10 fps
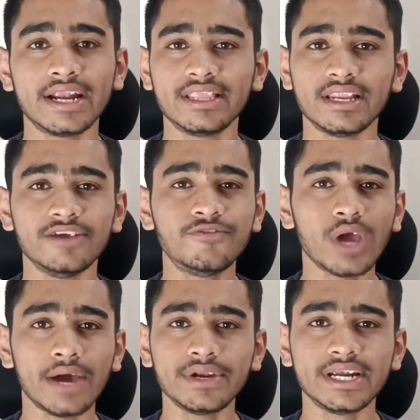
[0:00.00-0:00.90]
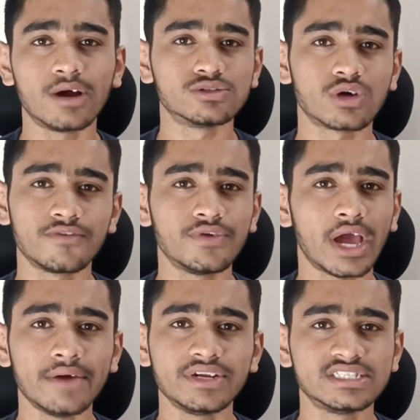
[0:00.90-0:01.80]
And then if you have any doubts or if you
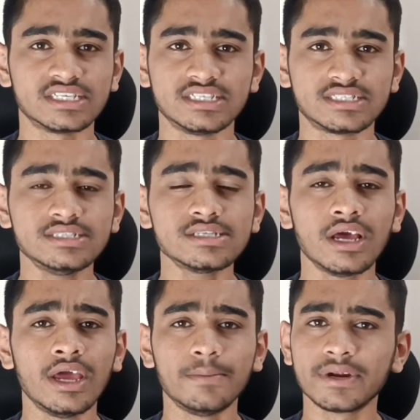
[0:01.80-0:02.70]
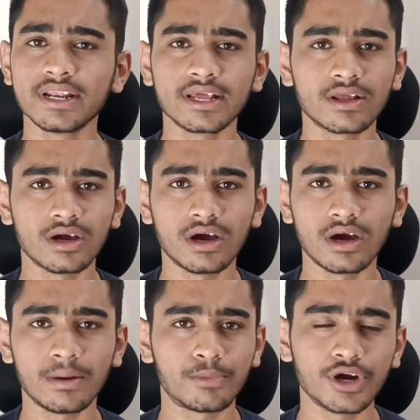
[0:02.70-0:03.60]
have any suggestions, immediately
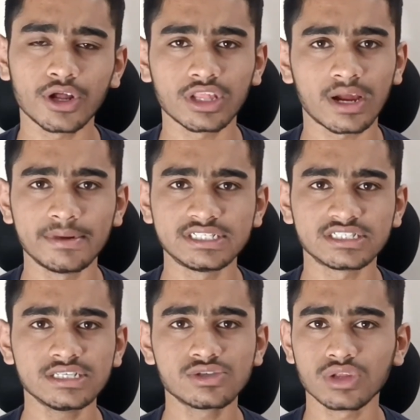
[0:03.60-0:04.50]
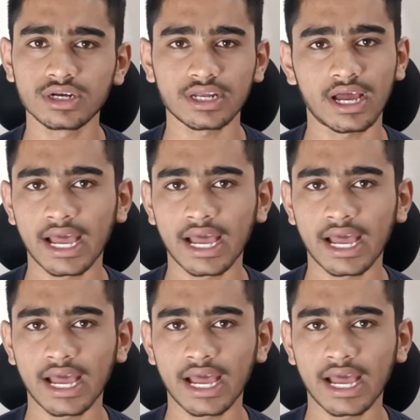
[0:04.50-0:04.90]
click, put it on the comment section so that